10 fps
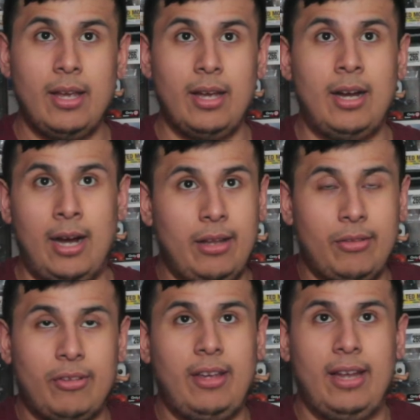
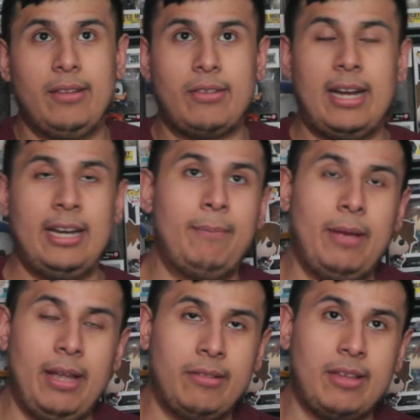honestly, it's kind of
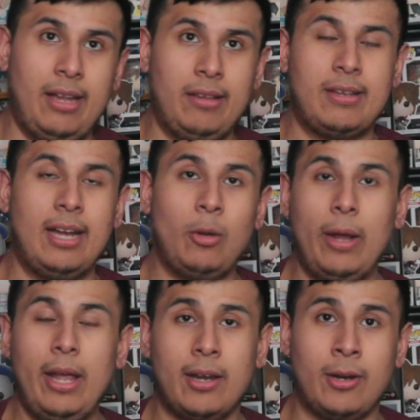
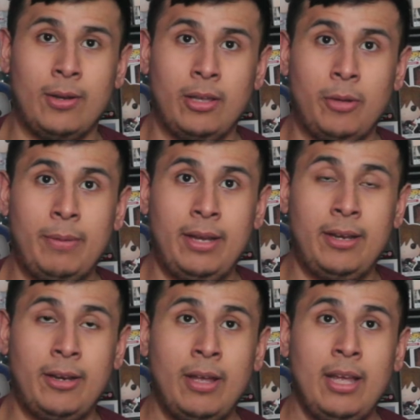weighing on her a little bit, you
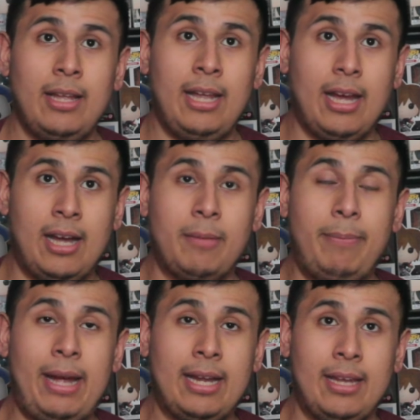know. On the
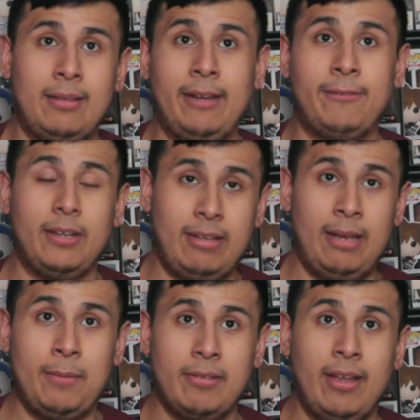back end, thankfully,
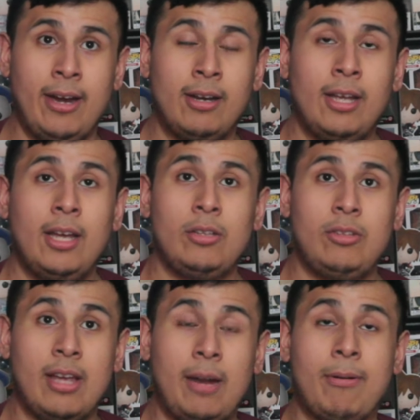Tim is there
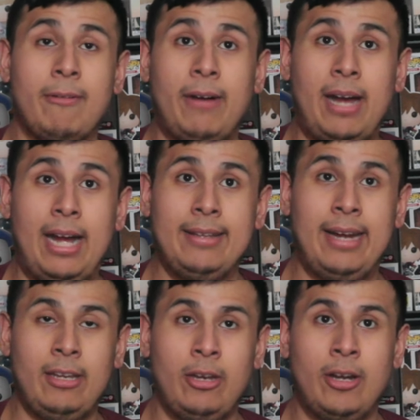to kind of provide
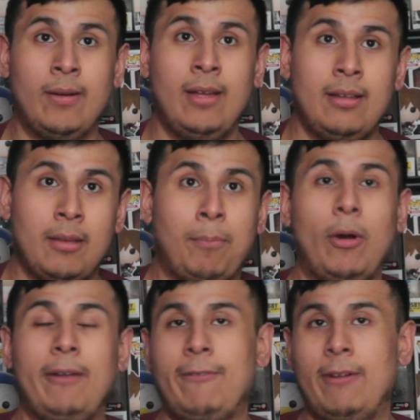that, you know, the
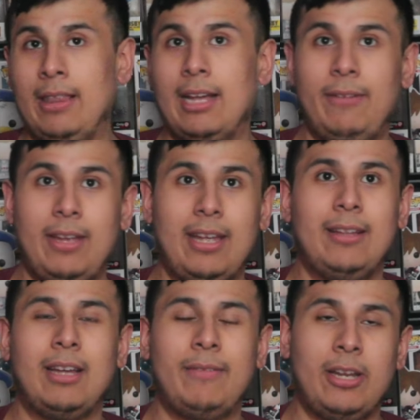boyfriend
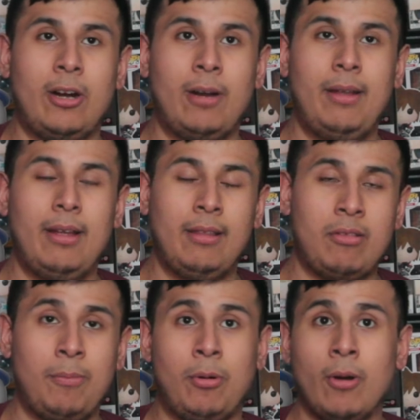loving arm and the
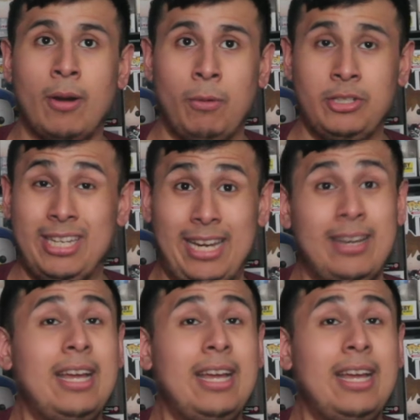support, which, again,